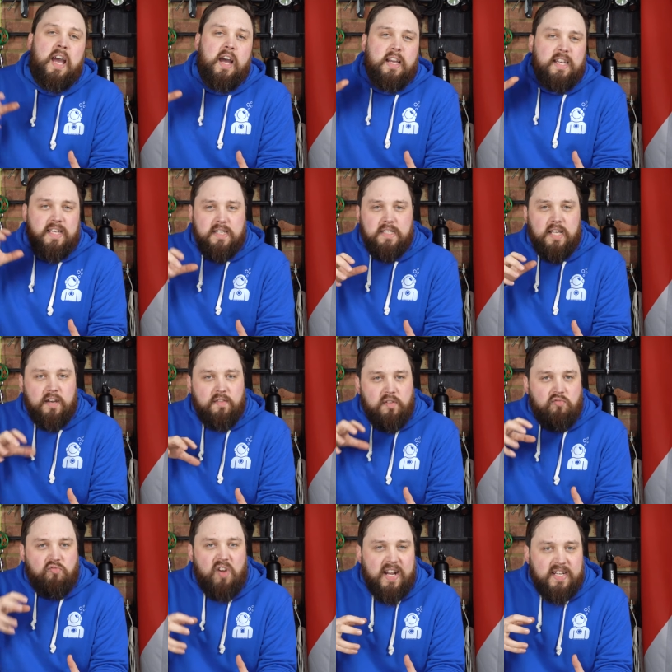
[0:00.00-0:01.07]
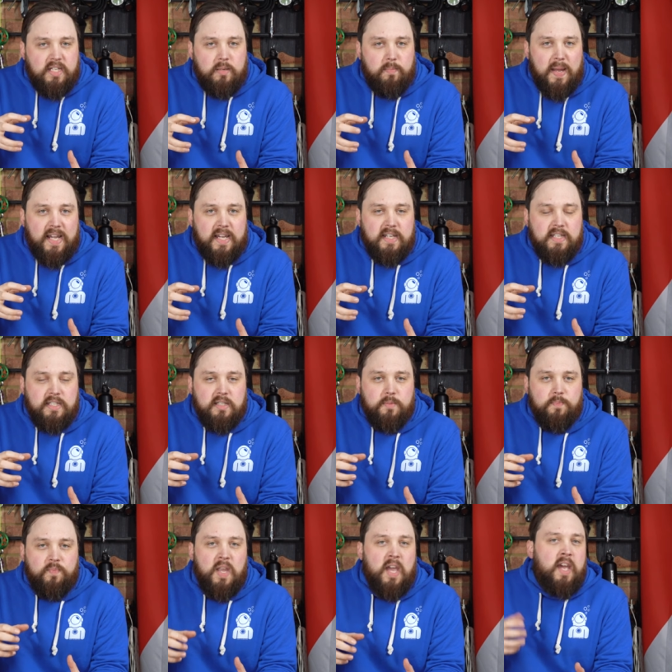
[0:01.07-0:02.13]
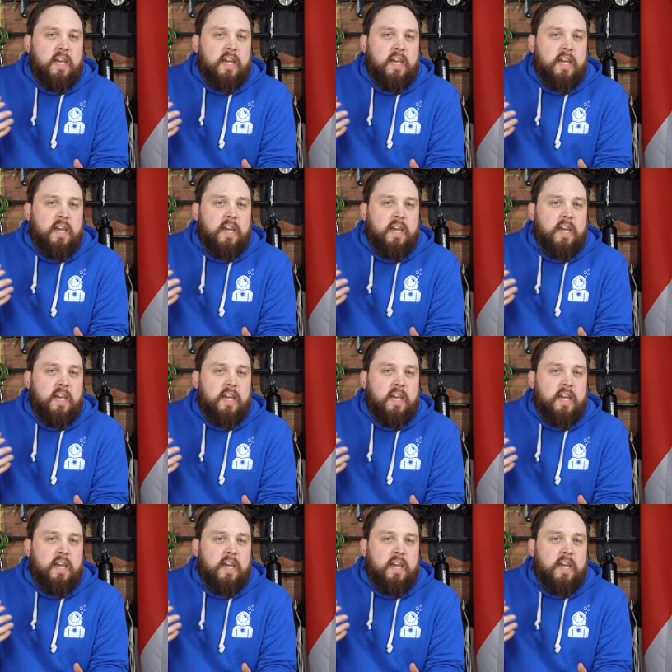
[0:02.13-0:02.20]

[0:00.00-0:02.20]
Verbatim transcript: Instead of a ratchet mechanism,